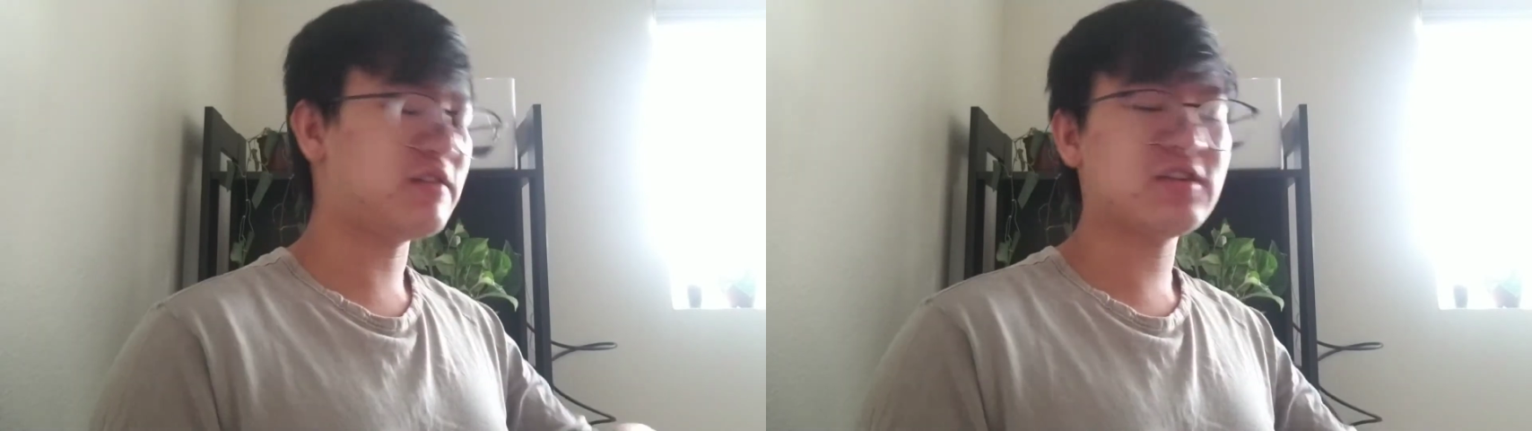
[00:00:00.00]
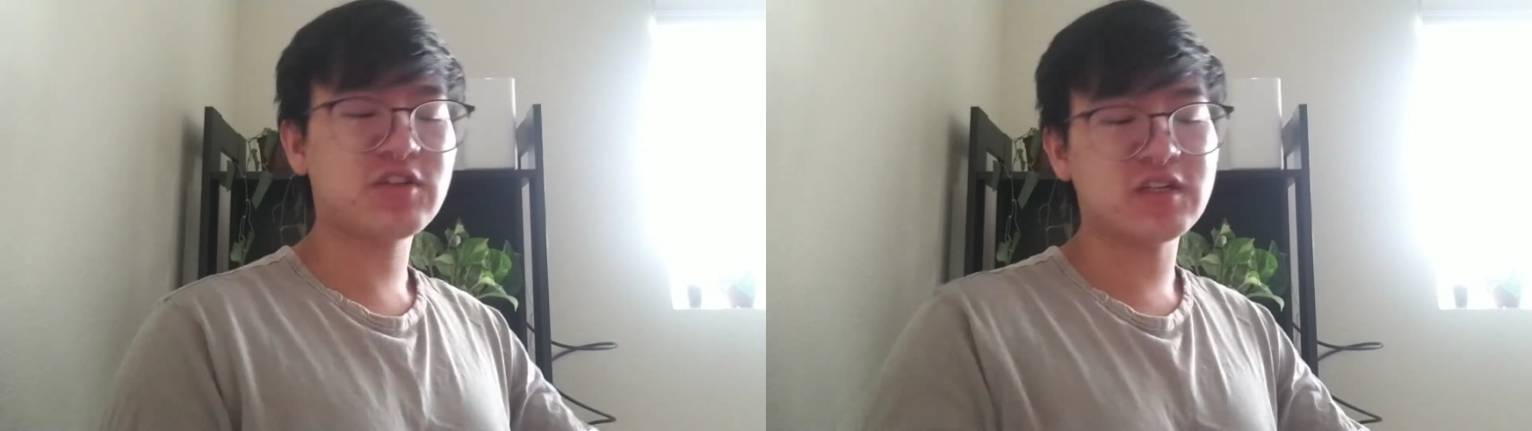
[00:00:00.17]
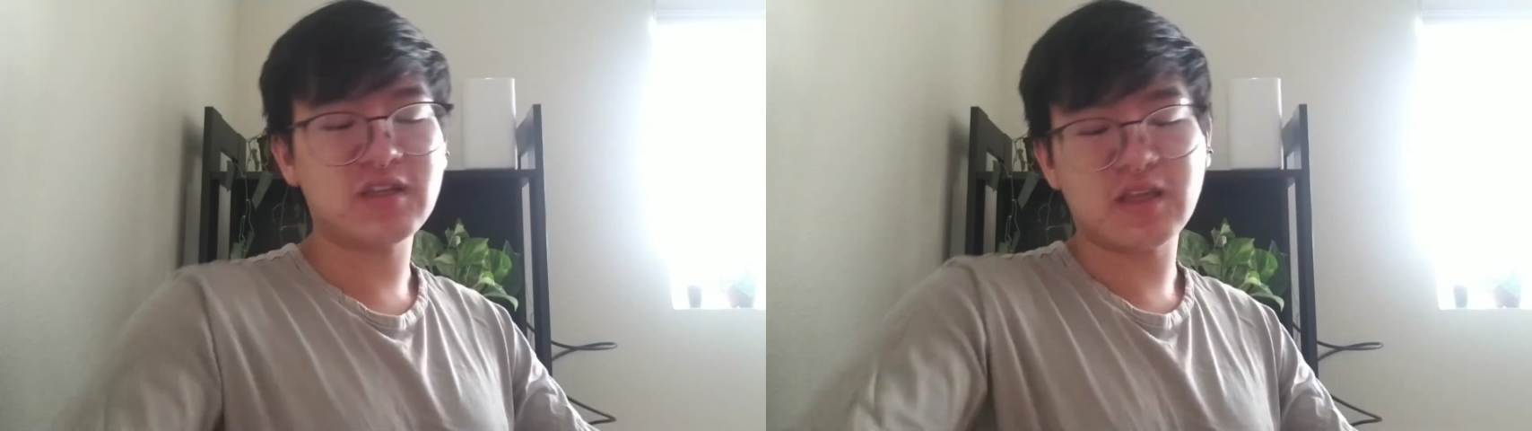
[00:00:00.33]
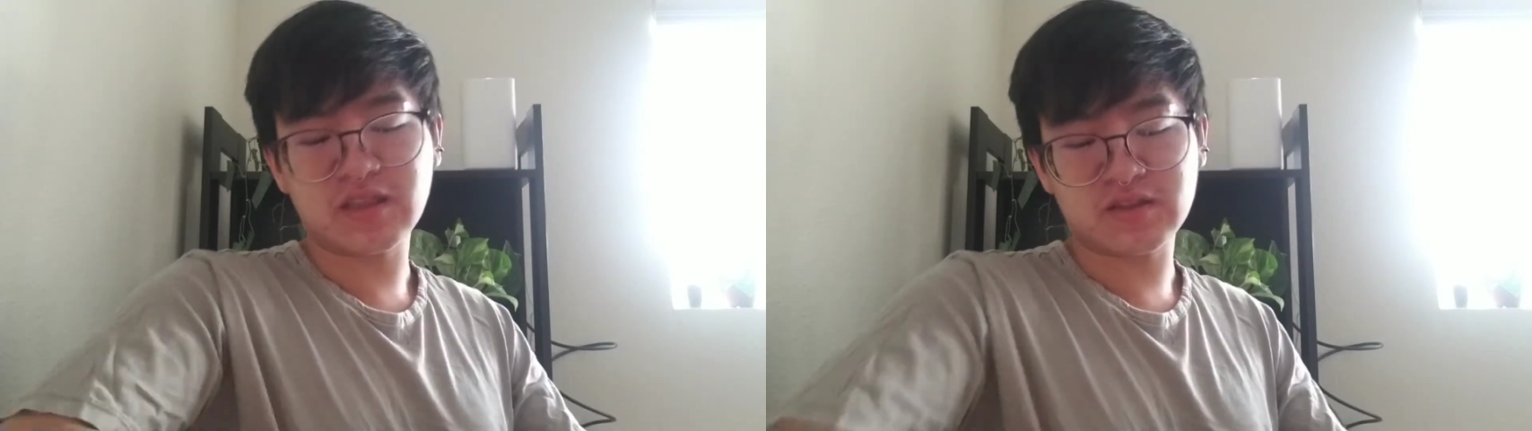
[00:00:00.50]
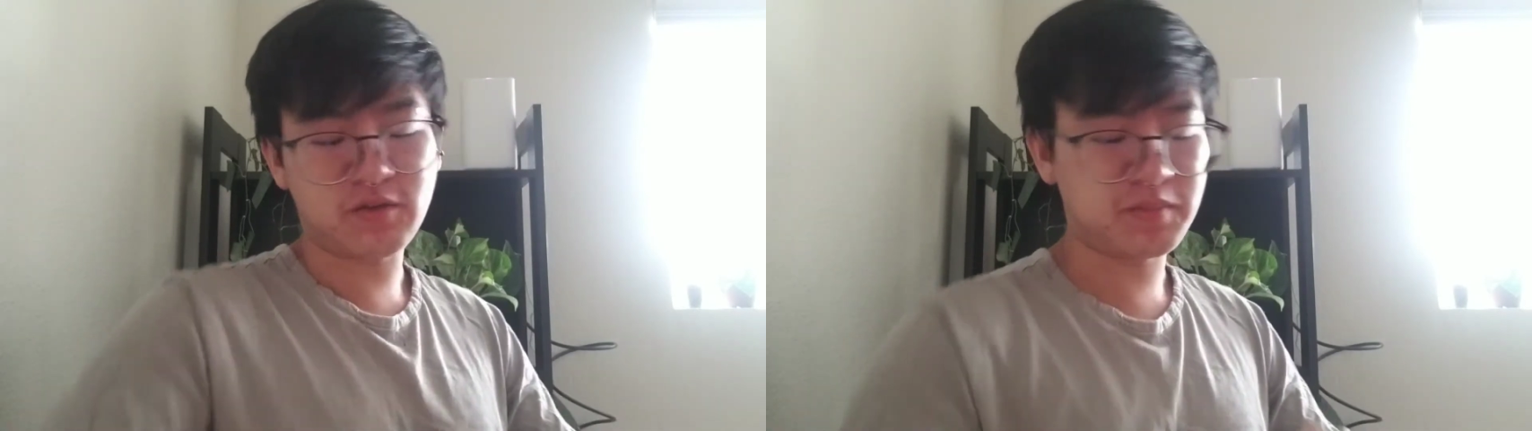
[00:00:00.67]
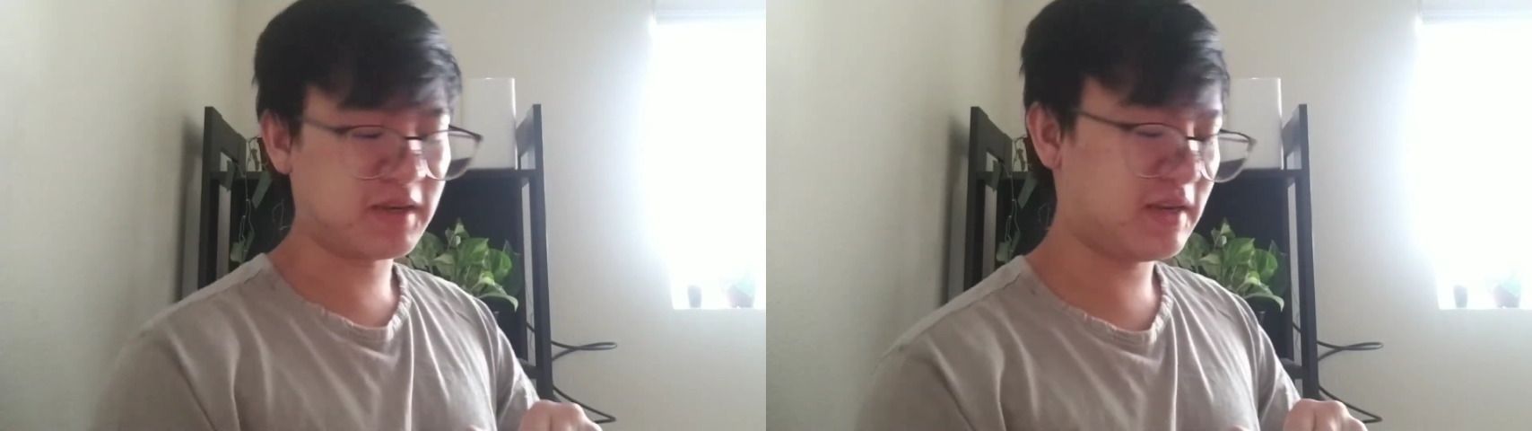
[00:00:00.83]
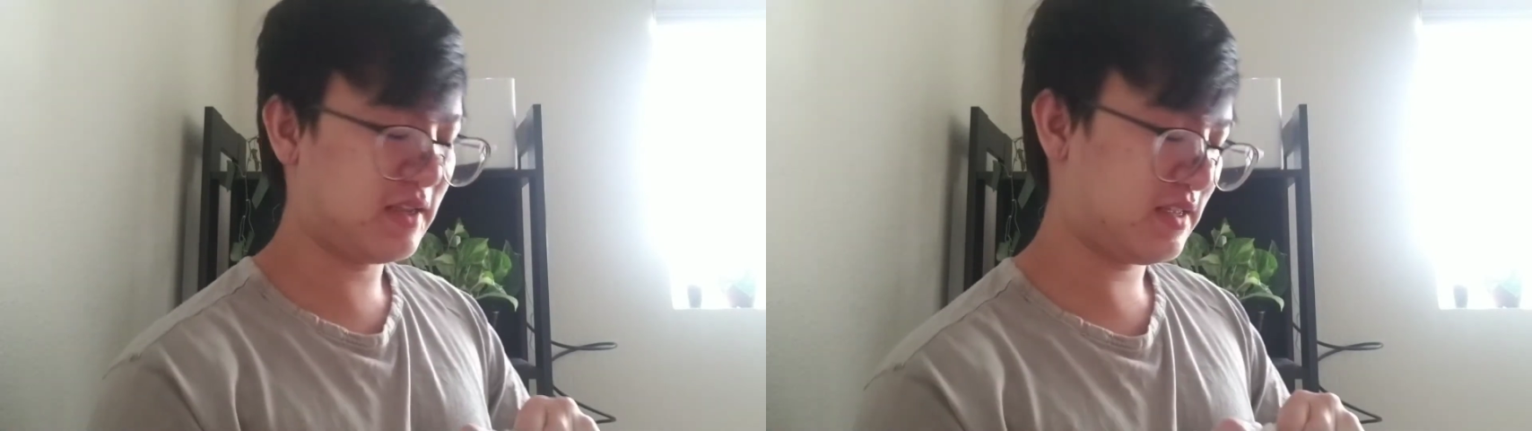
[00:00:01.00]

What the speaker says: just trying to get this open,